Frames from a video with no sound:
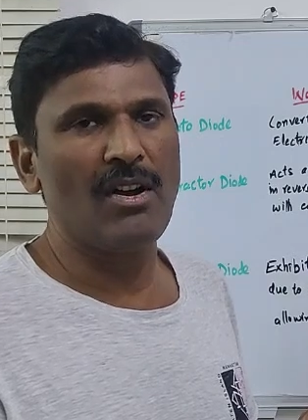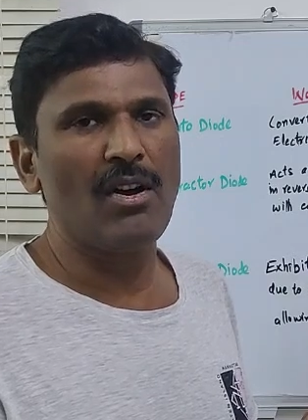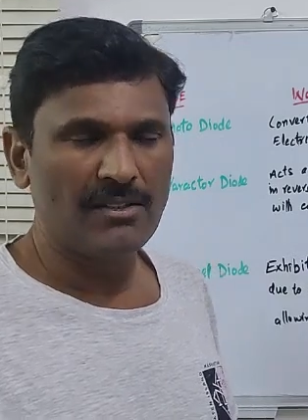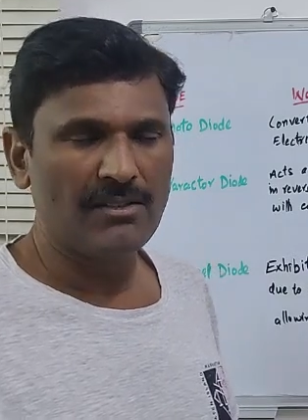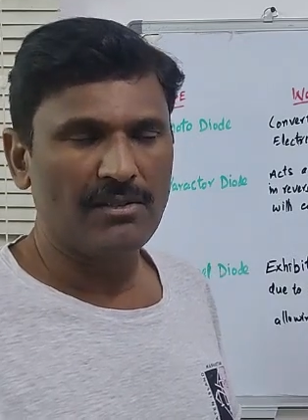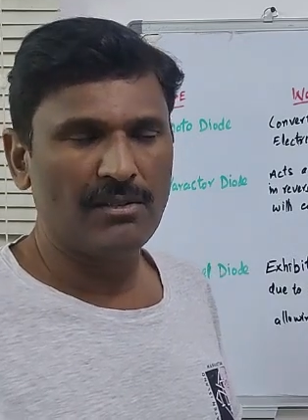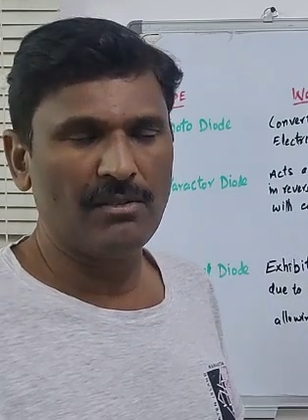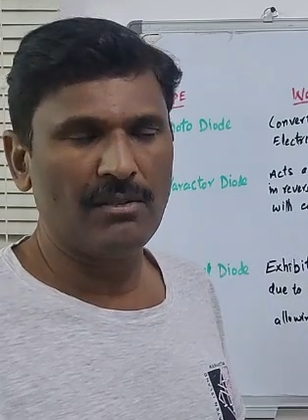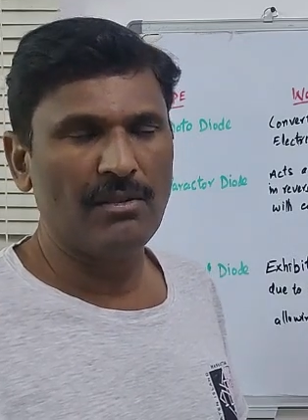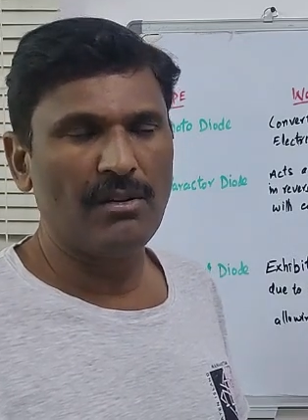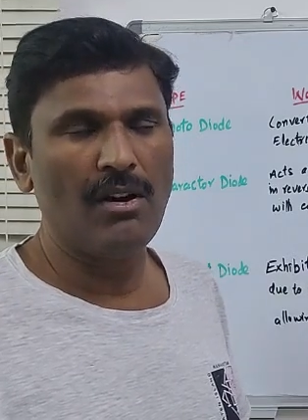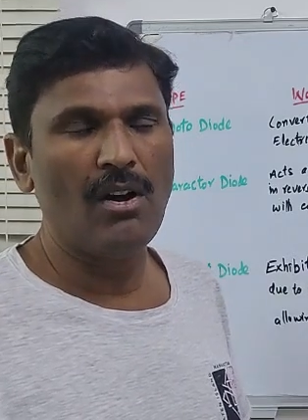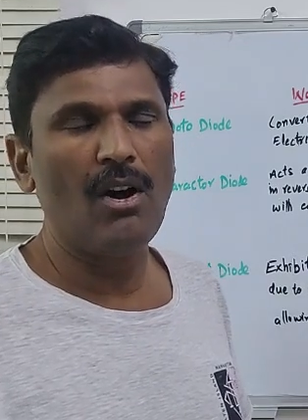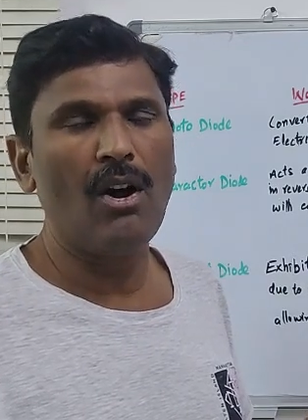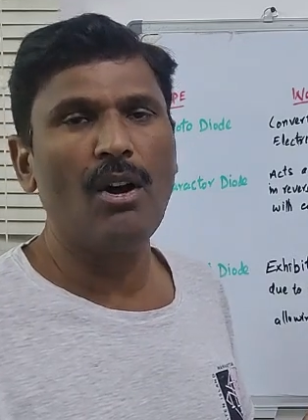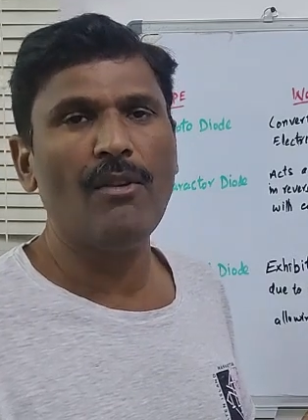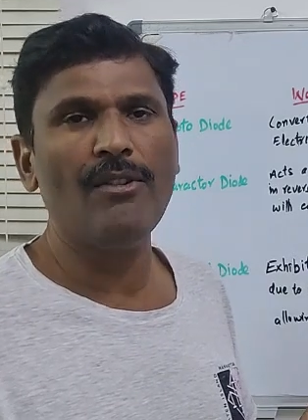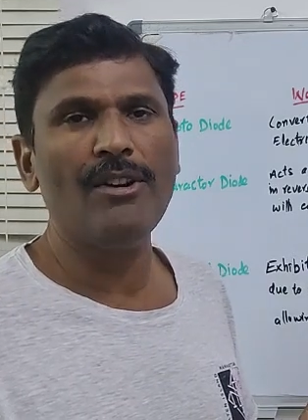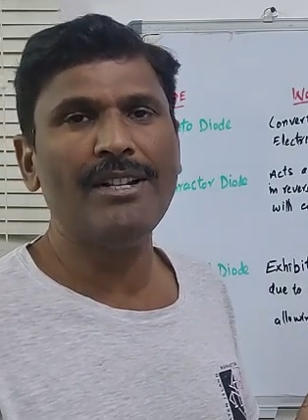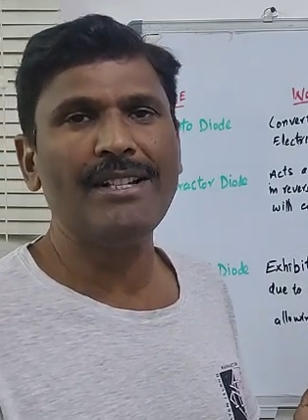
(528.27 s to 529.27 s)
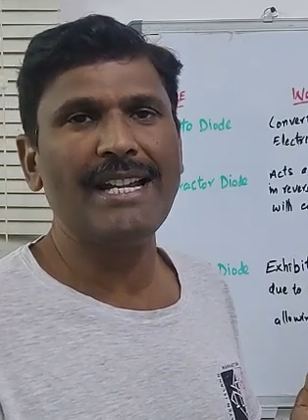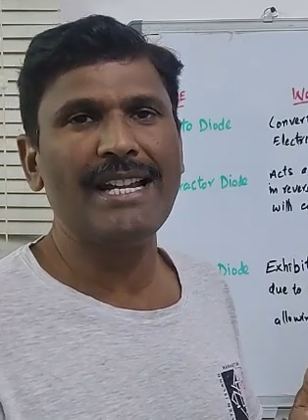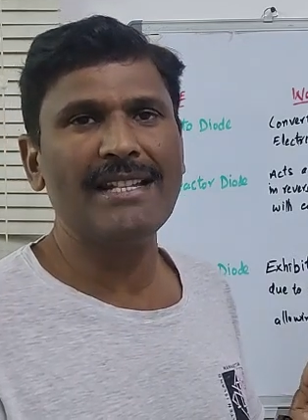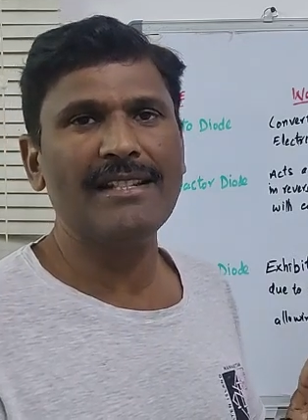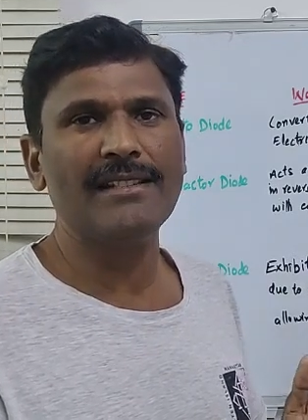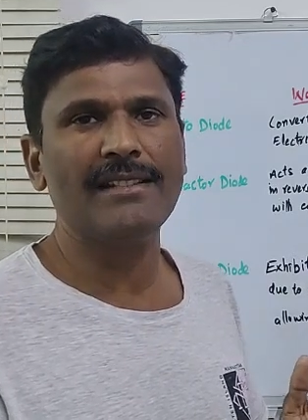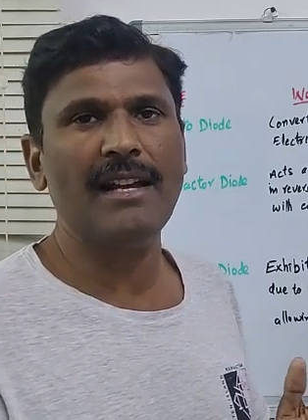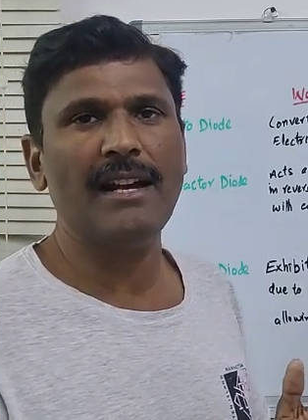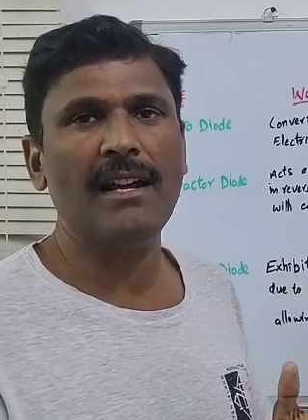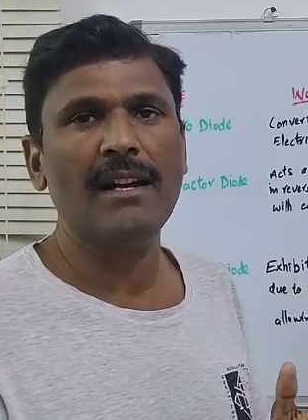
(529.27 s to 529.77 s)
So how we
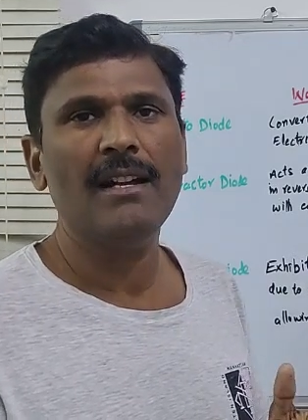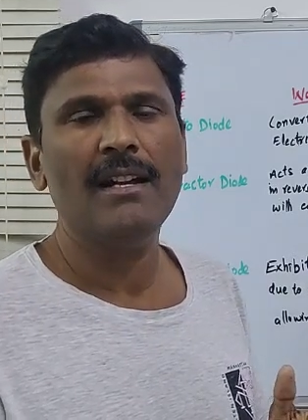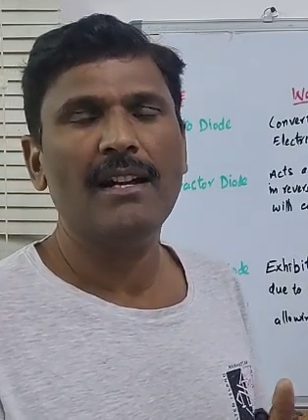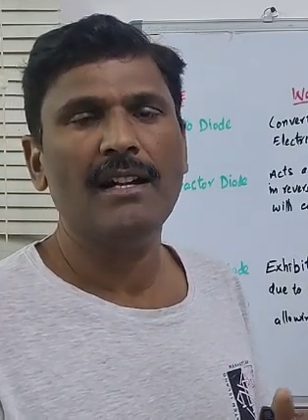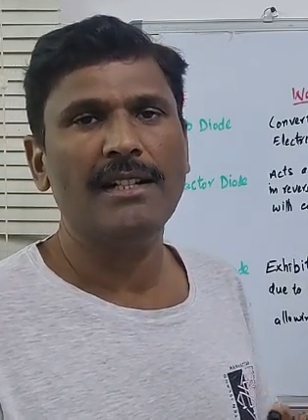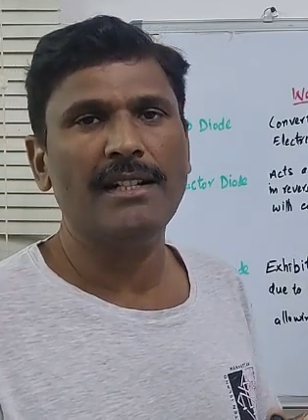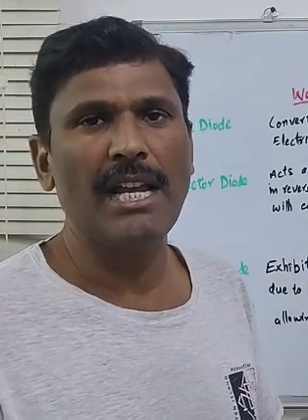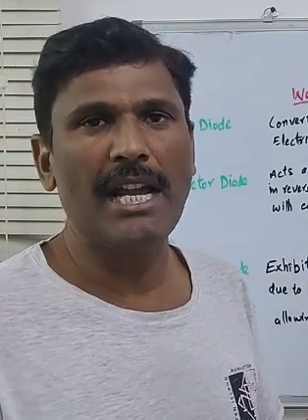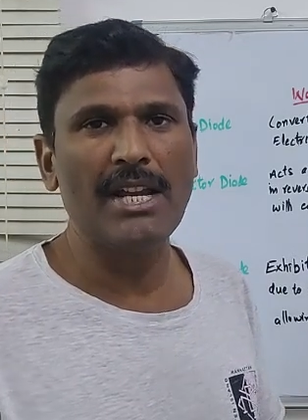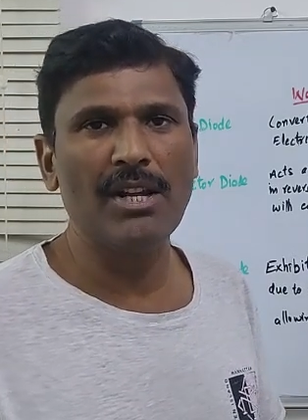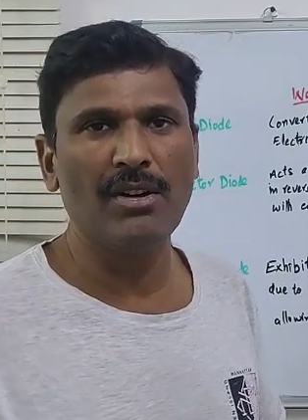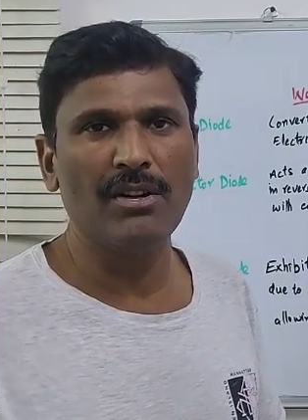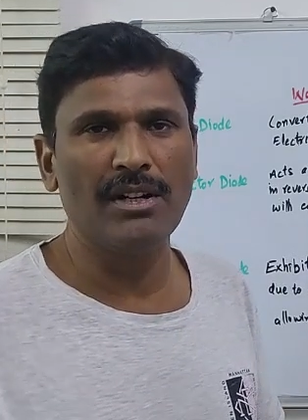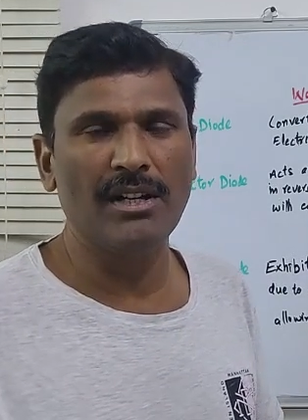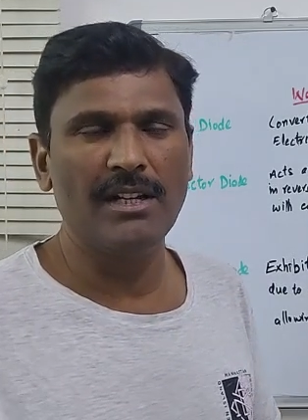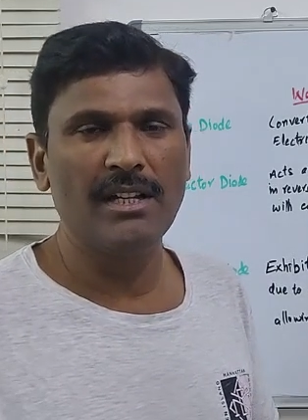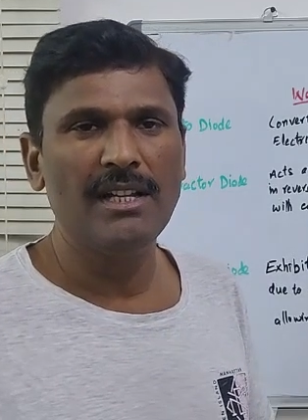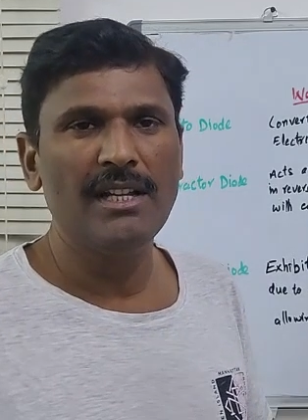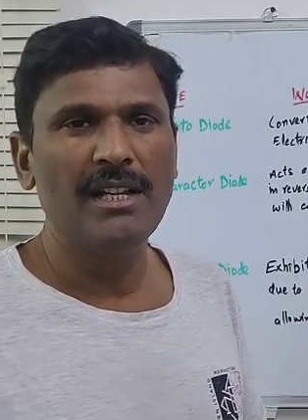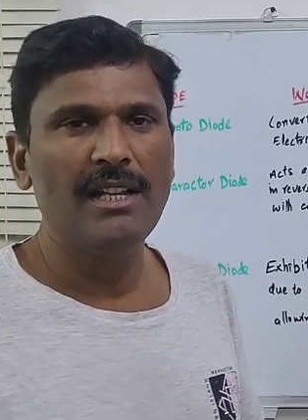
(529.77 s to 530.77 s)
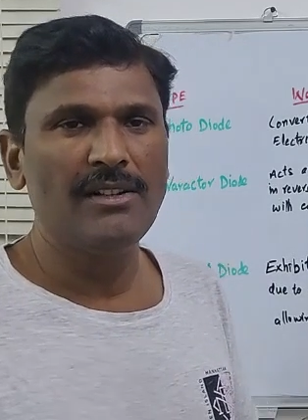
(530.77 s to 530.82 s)
test the diode?